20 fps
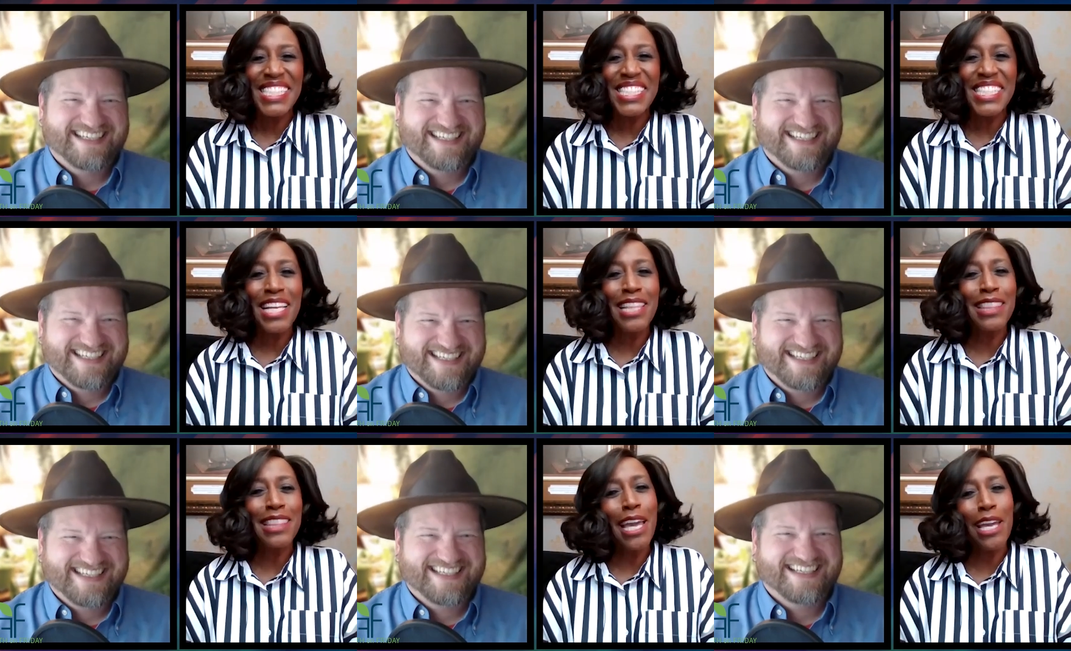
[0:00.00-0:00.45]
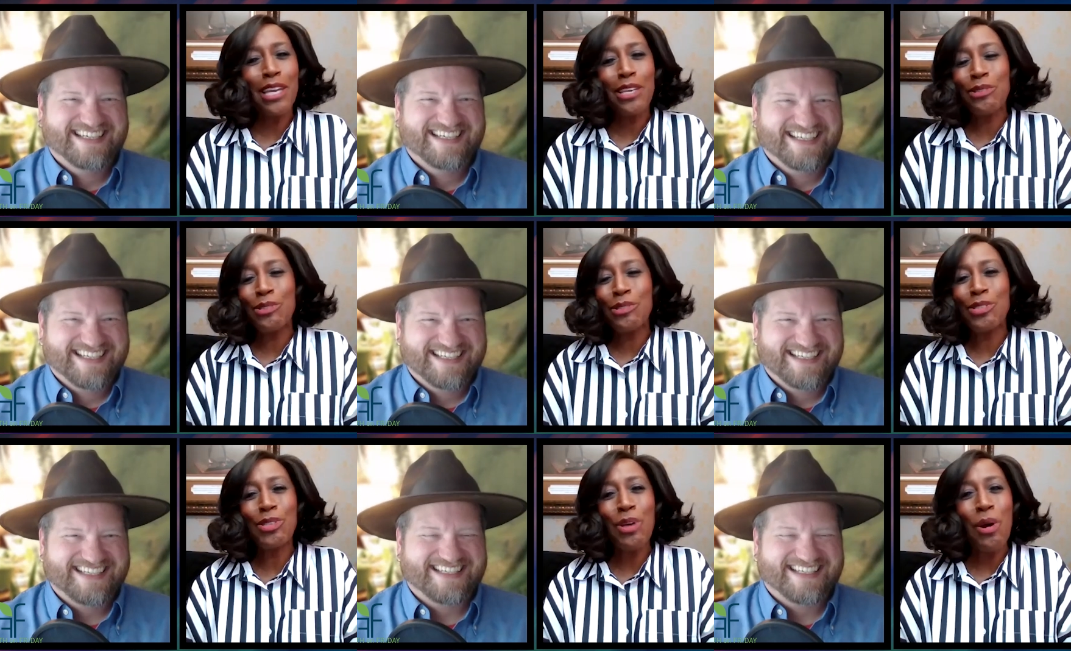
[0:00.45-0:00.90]
Speaker 1: CJ,
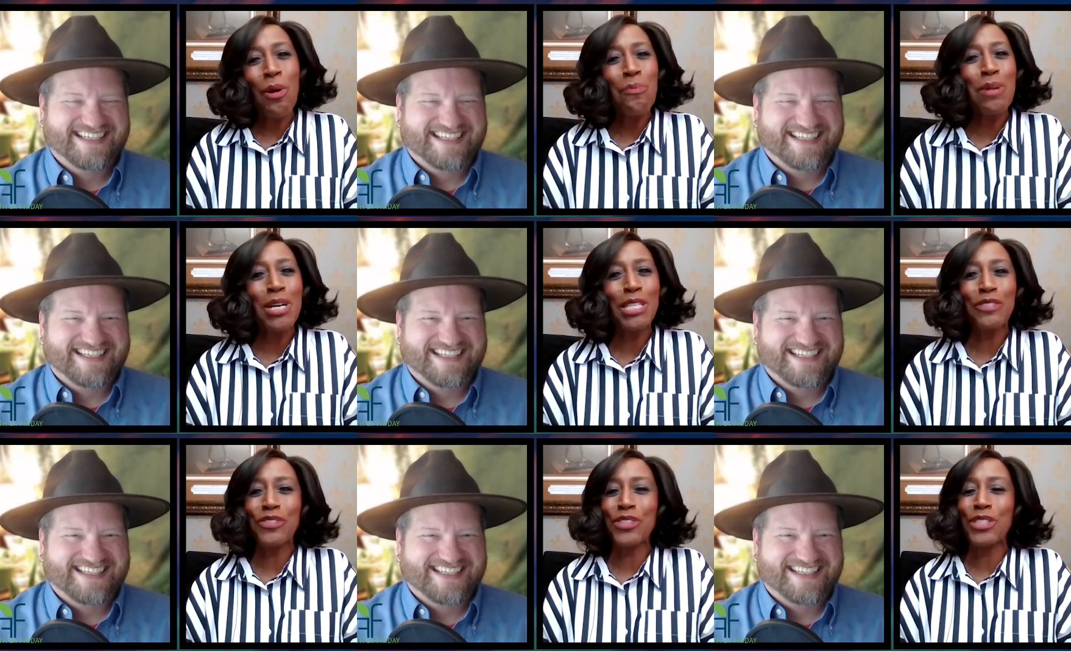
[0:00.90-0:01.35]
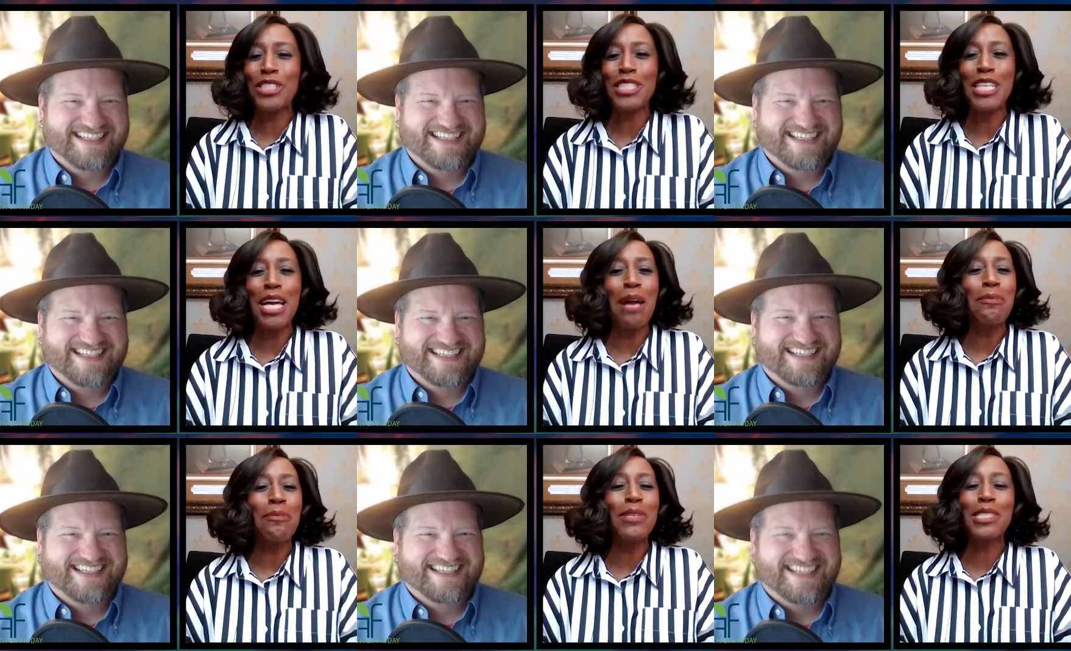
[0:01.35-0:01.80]
thank you so much for your
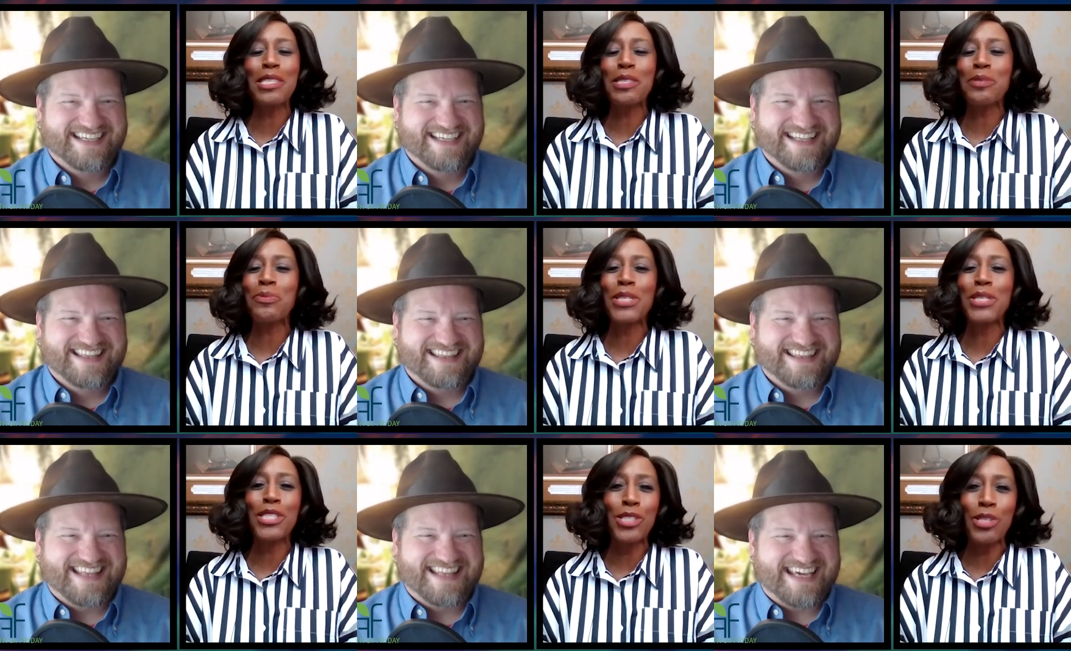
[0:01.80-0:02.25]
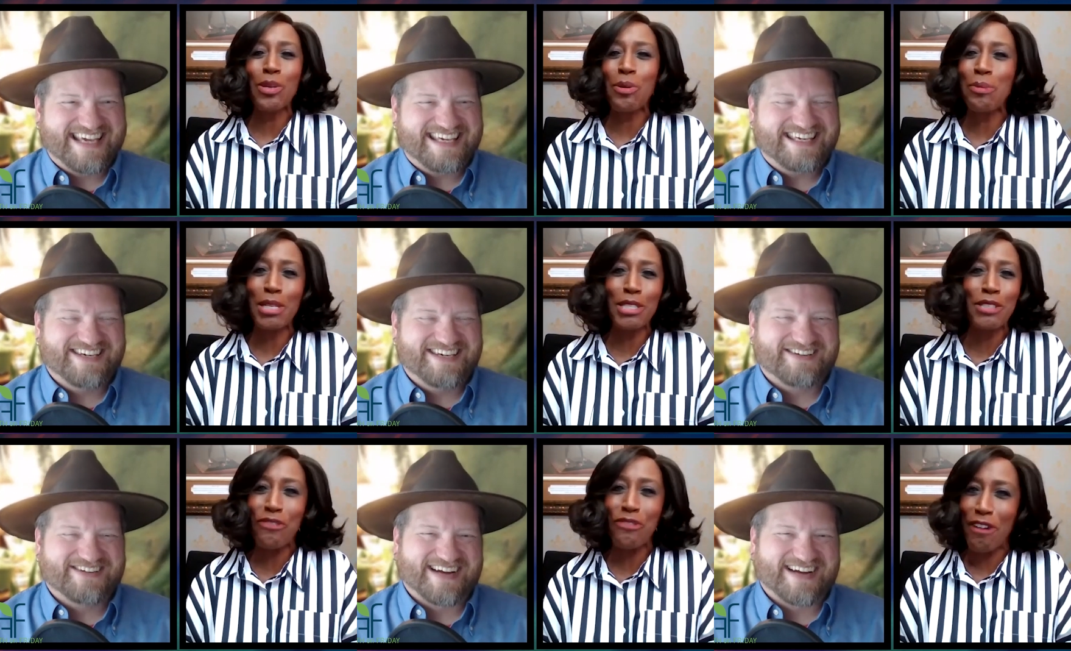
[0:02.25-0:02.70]
time. This thank has been you,
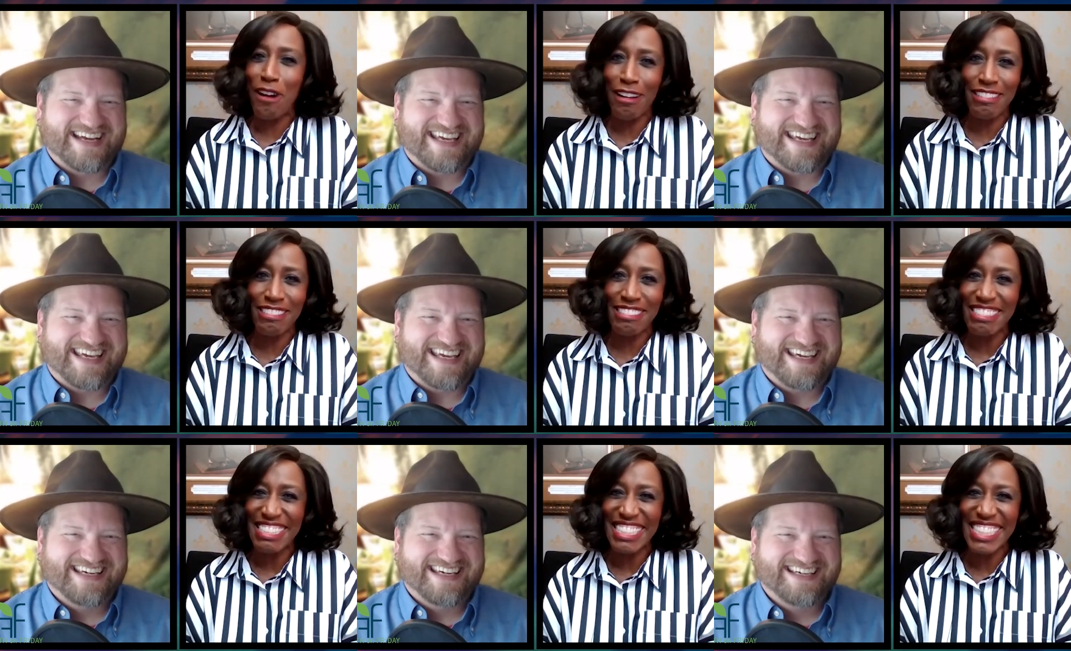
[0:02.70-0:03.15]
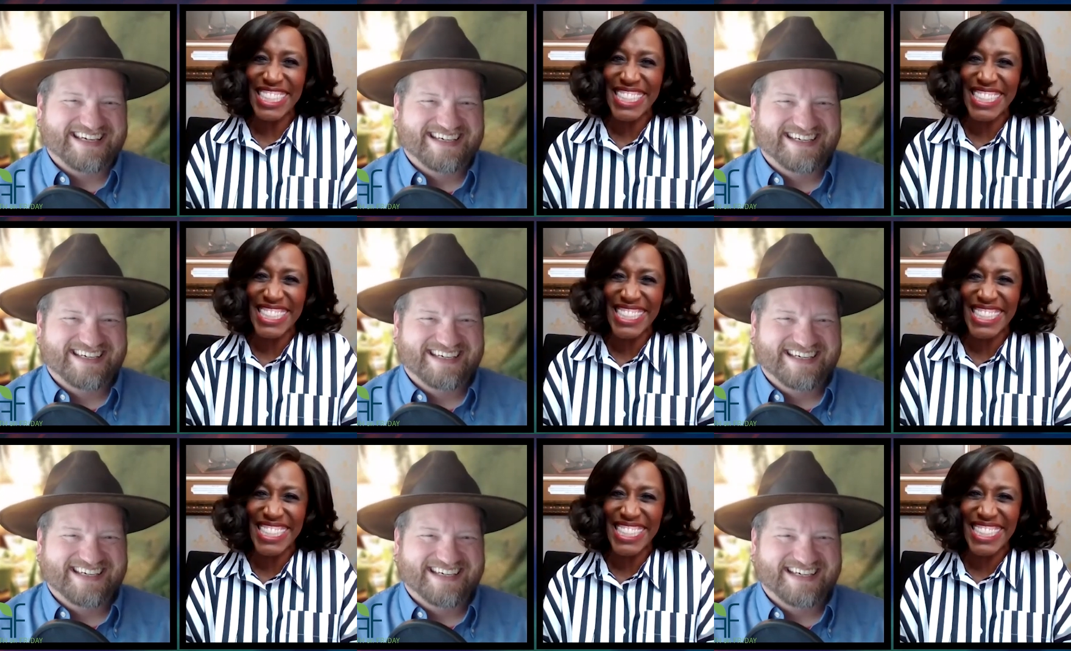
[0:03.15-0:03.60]
so Rikki. much
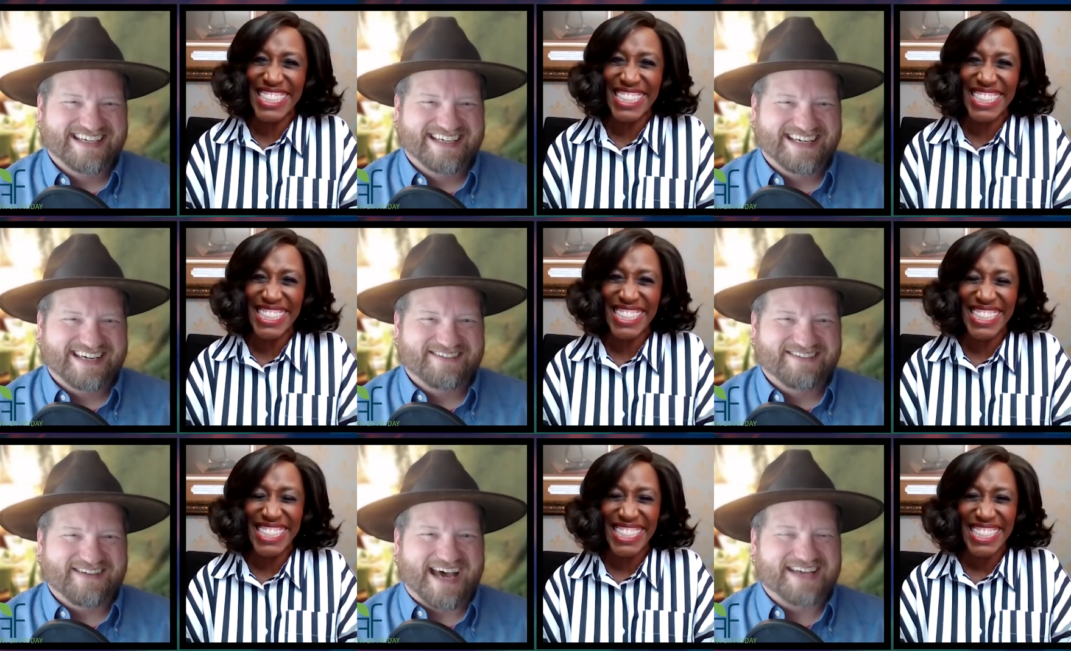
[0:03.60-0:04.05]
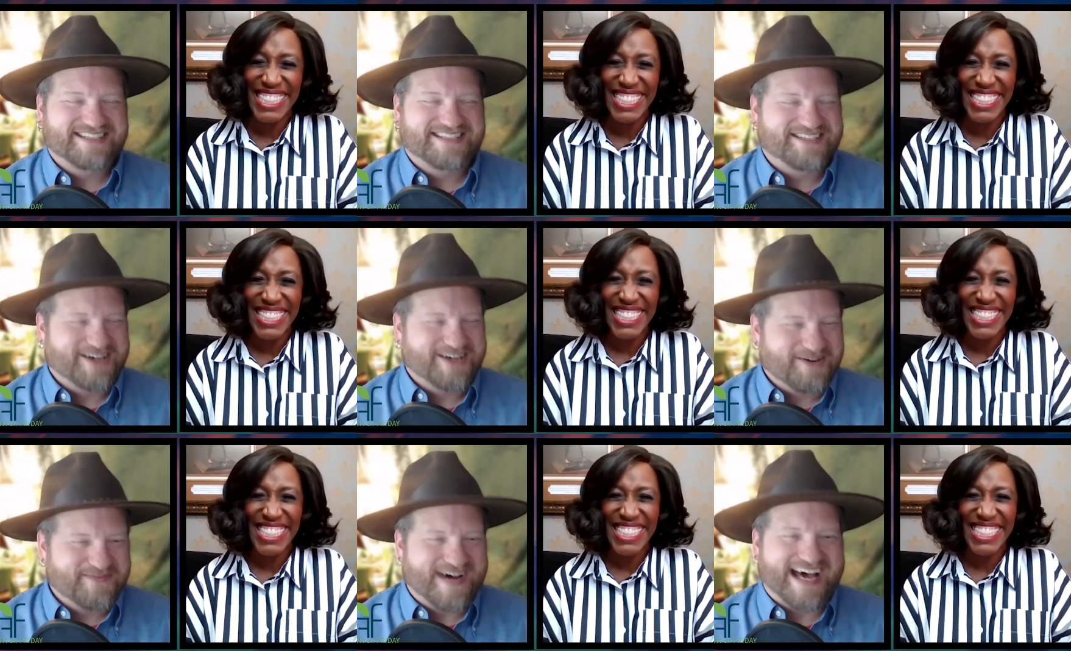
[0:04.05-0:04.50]
fun.
Speaker 2: Uh, so
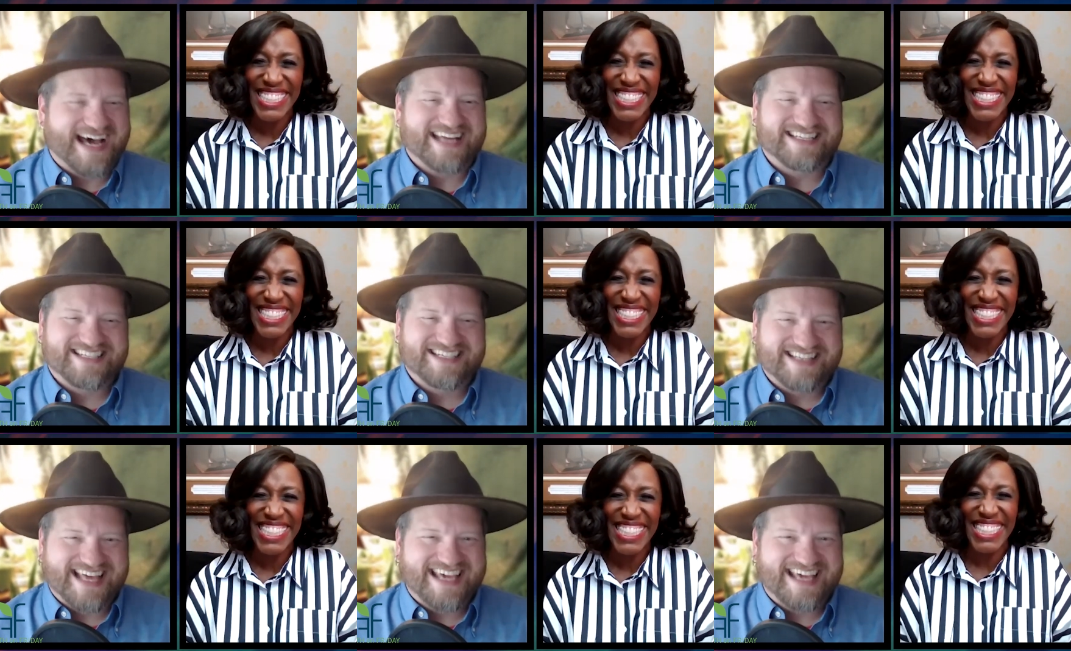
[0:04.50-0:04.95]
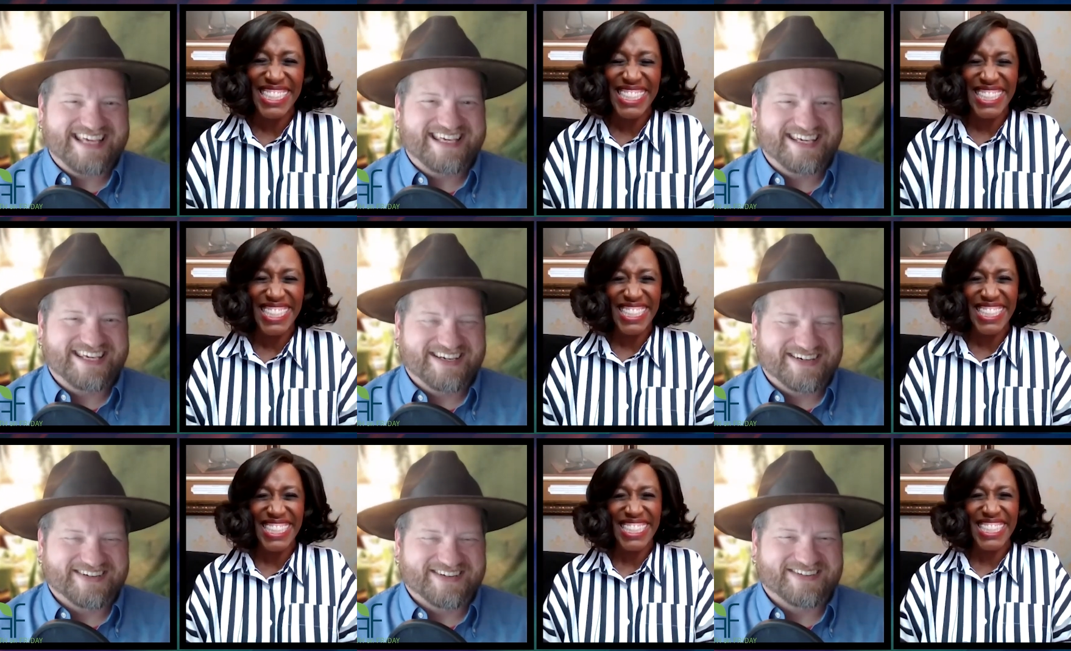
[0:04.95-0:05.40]
much. Thank you.